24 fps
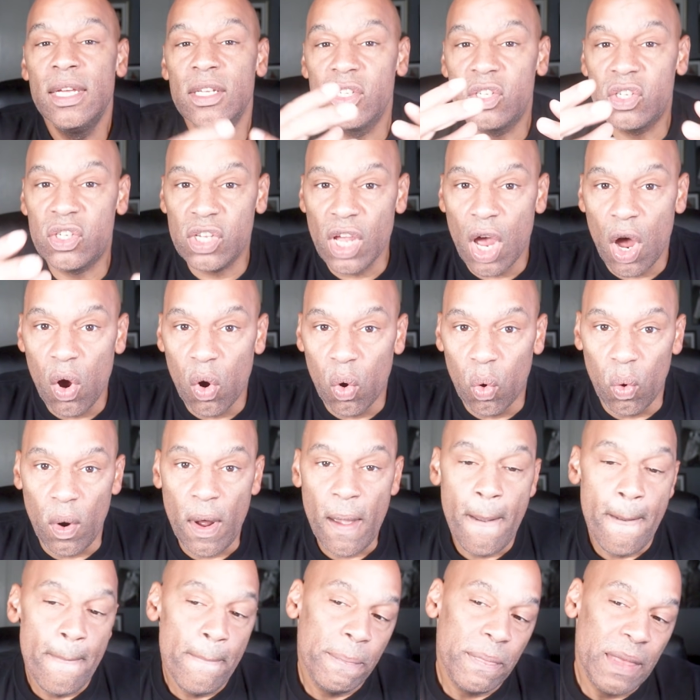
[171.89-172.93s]
So
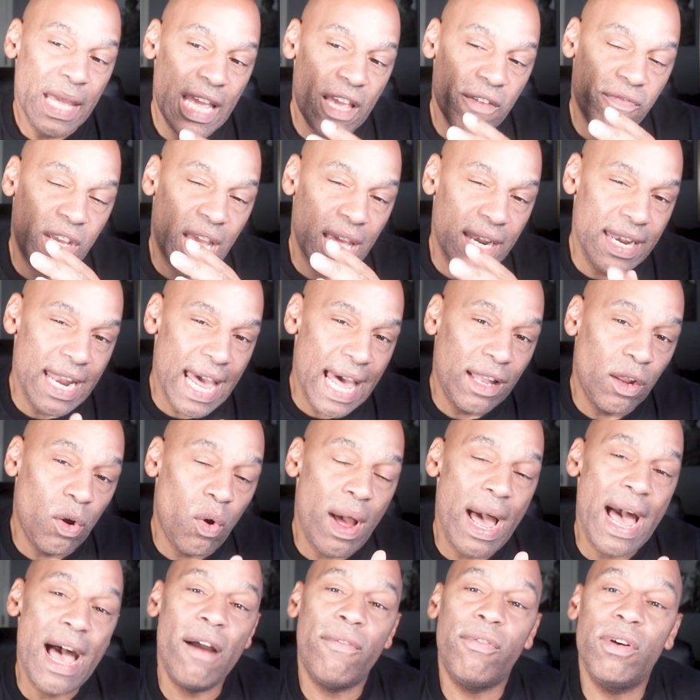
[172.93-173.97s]
if
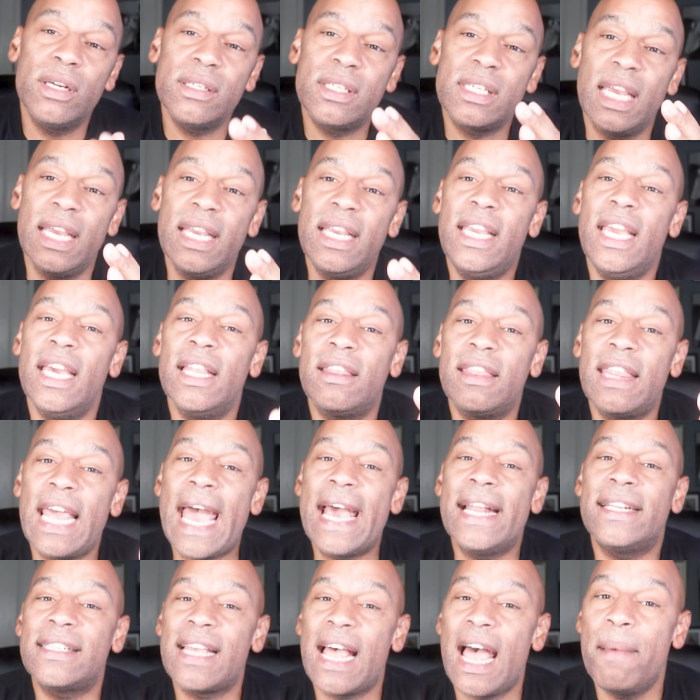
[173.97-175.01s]
Canelo Alvarez can get
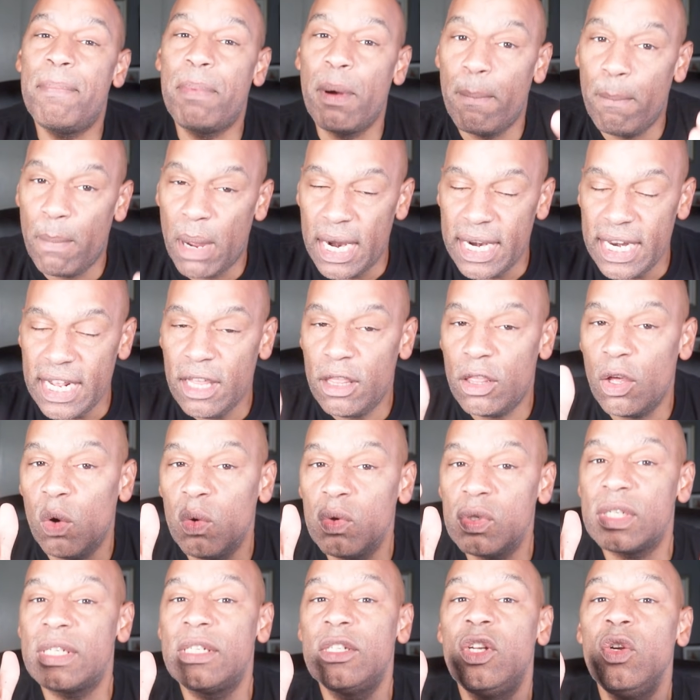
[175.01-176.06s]
that type of money,
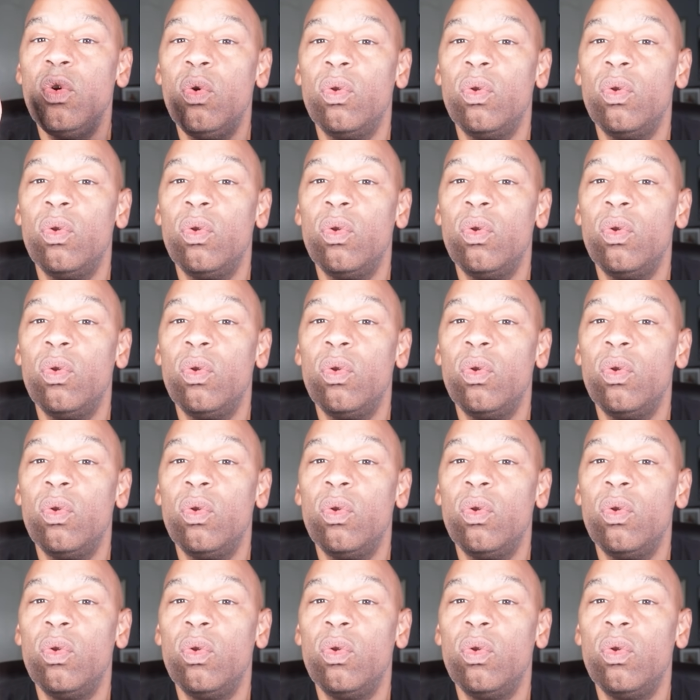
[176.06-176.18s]
those